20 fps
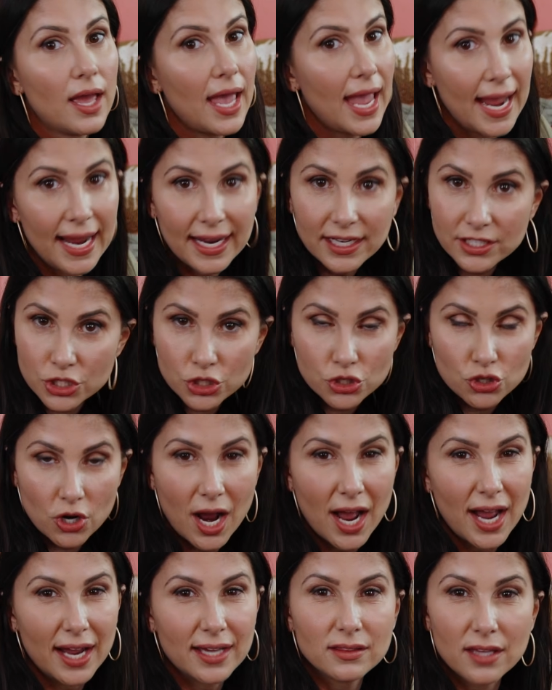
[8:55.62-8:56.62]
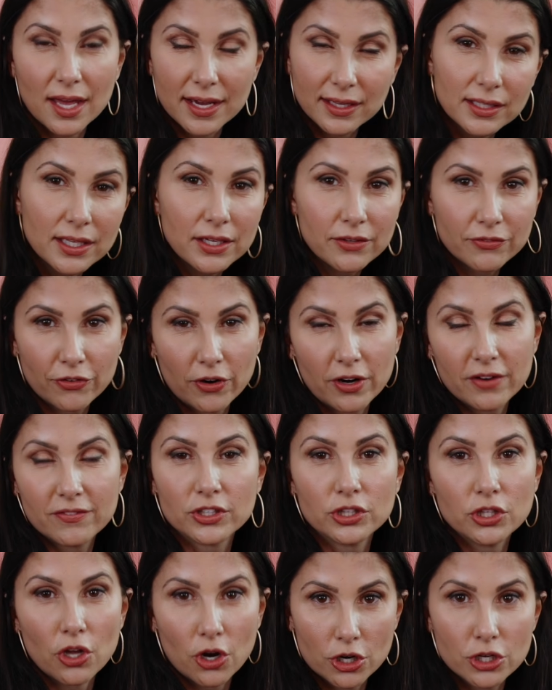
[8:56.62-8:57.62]
hang to dry, likely in front of a
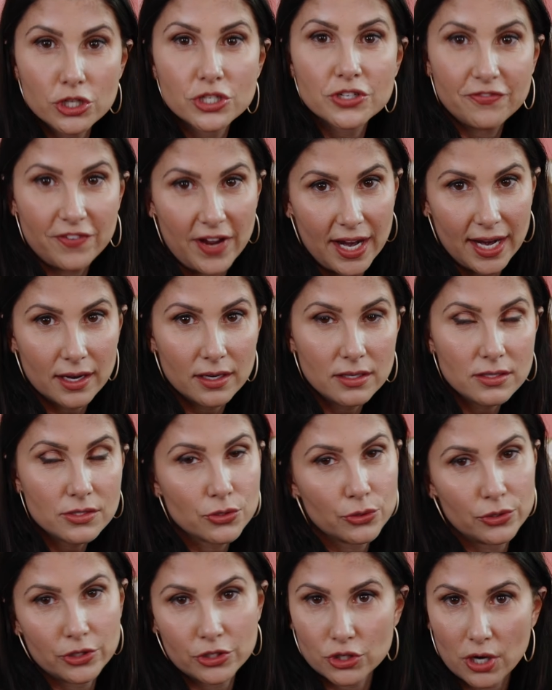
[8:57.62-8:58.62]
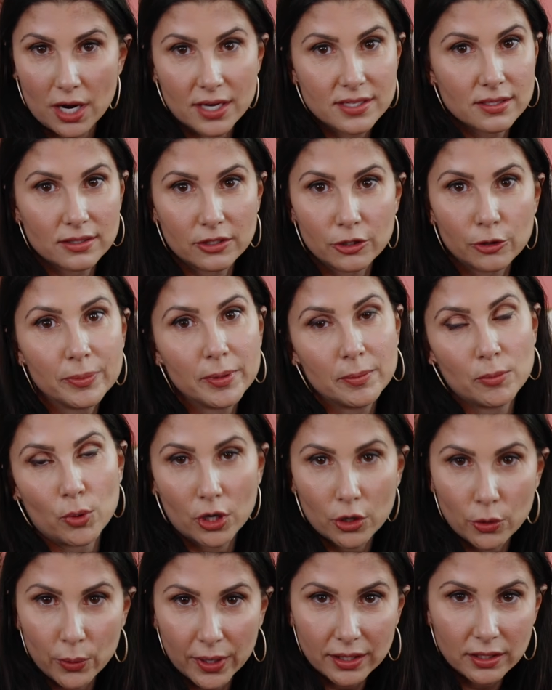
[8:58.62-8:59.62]
large fan so that it dries a little bit
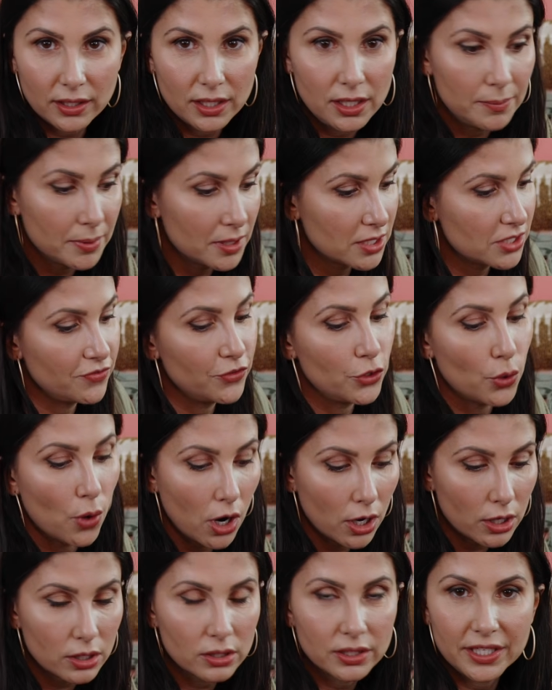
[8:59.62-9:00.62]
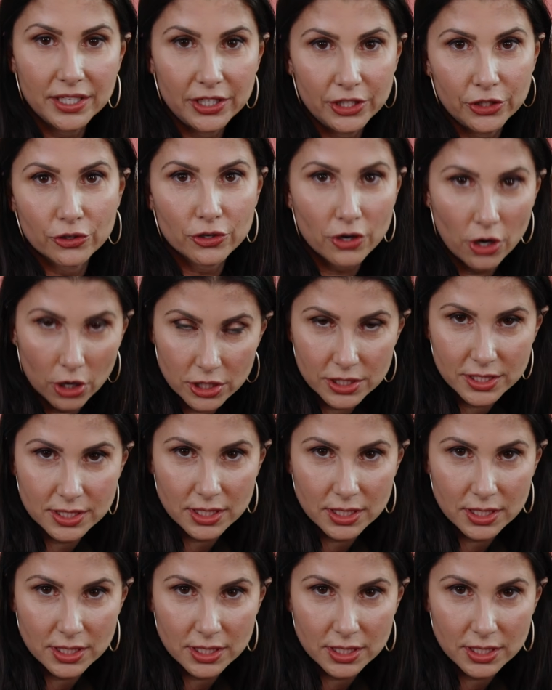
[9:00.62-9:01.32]
more quickly, because if you are cleaning your car